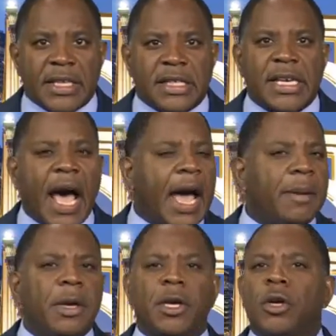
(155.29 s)
The
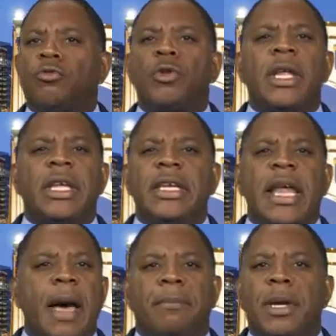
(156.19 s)
timing could really
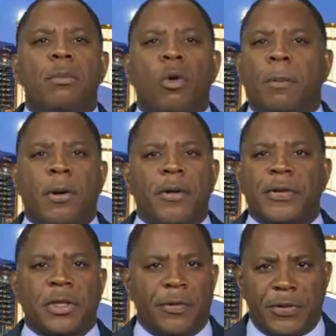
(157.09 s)
not be more
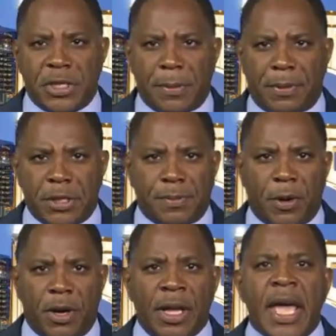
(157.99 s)
perfect to visit
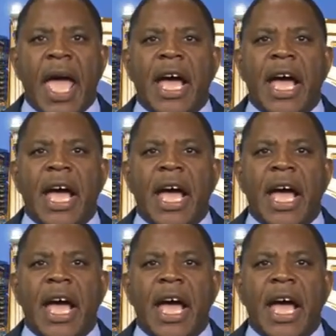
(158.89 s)
Pittsburgh,